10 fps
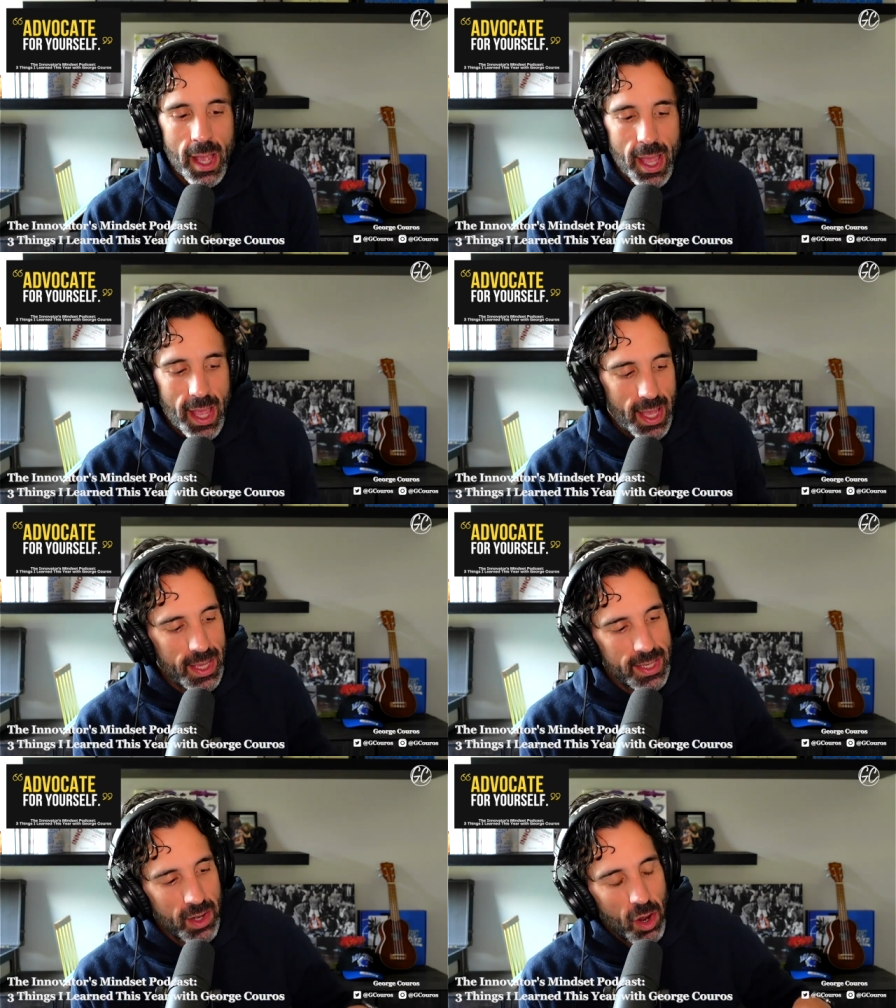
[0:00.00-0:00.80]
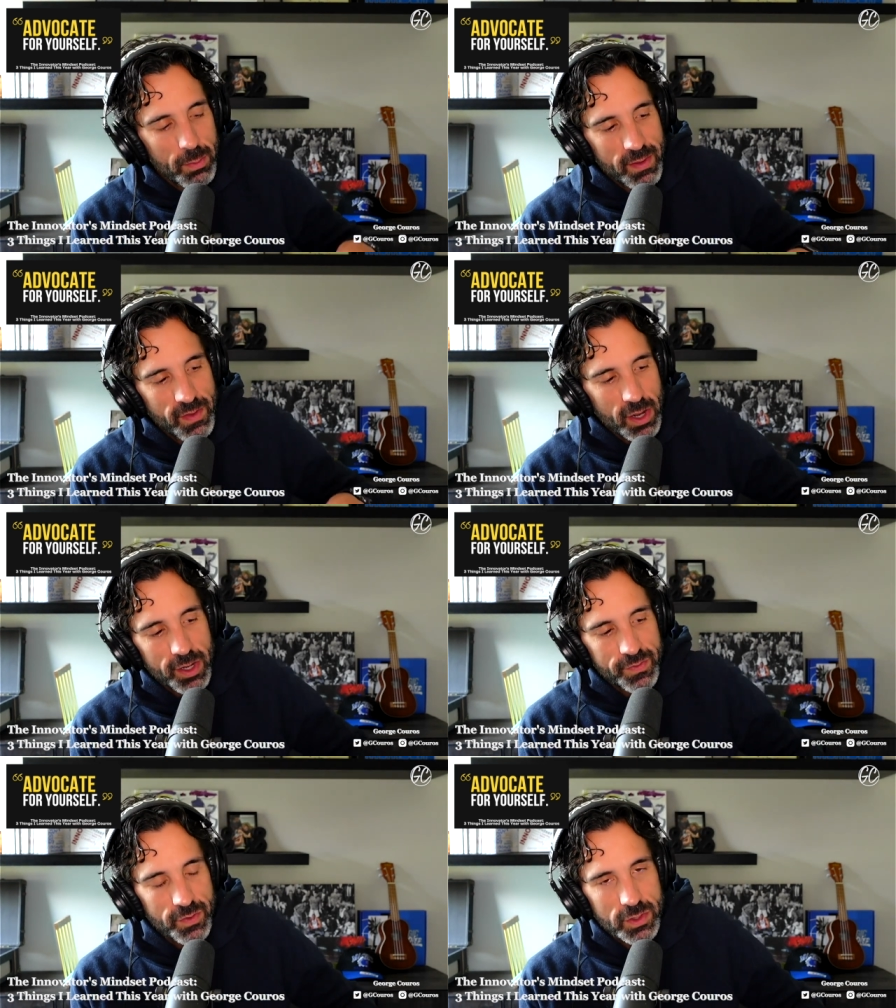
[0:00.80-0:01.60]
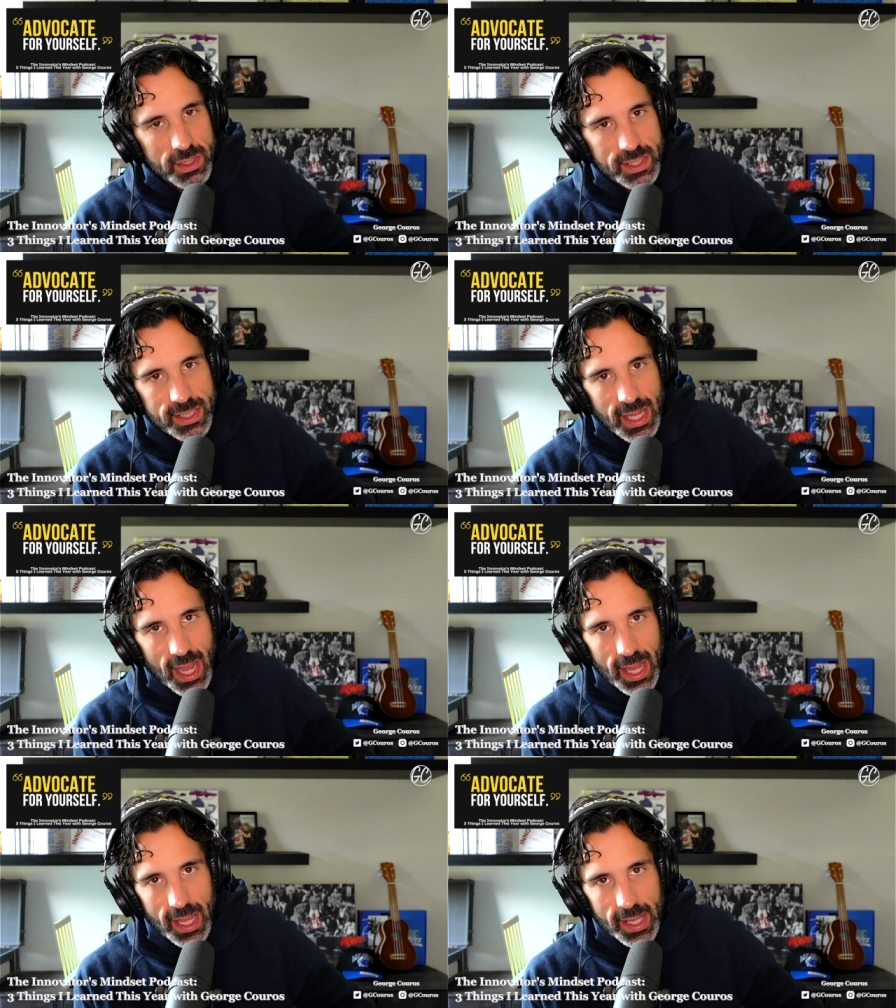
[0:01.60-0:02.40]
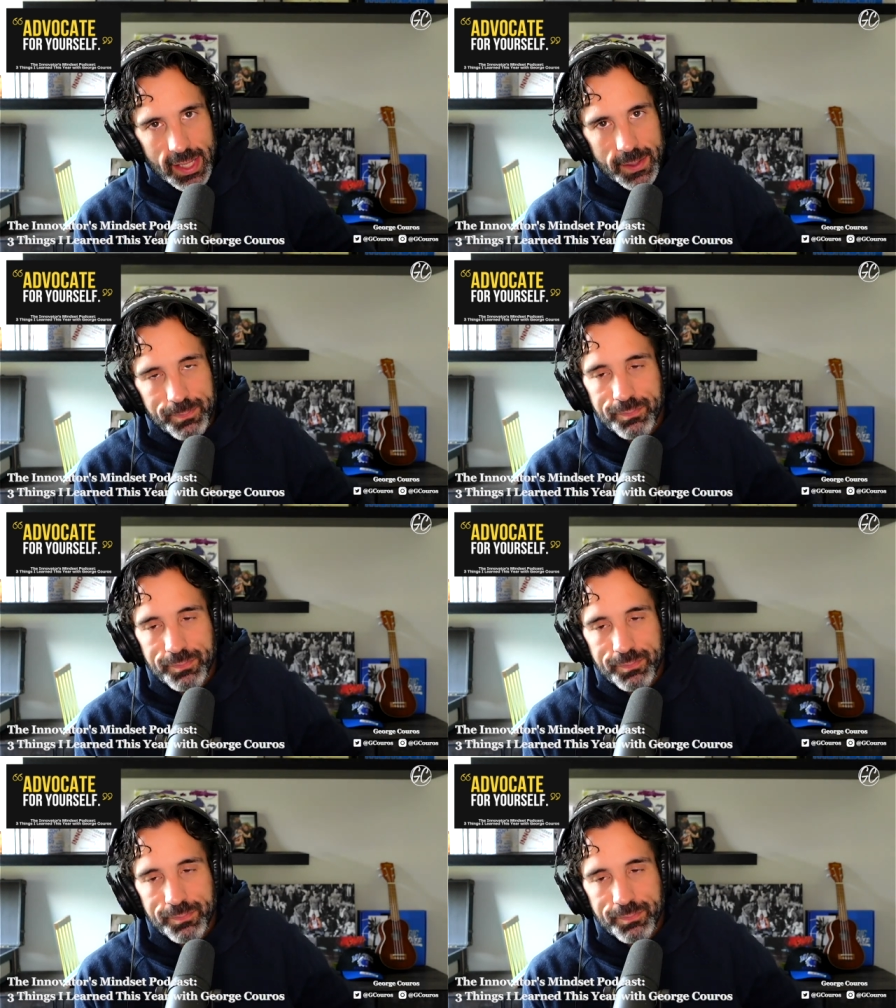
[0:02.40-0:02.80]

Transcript: And on my very first day,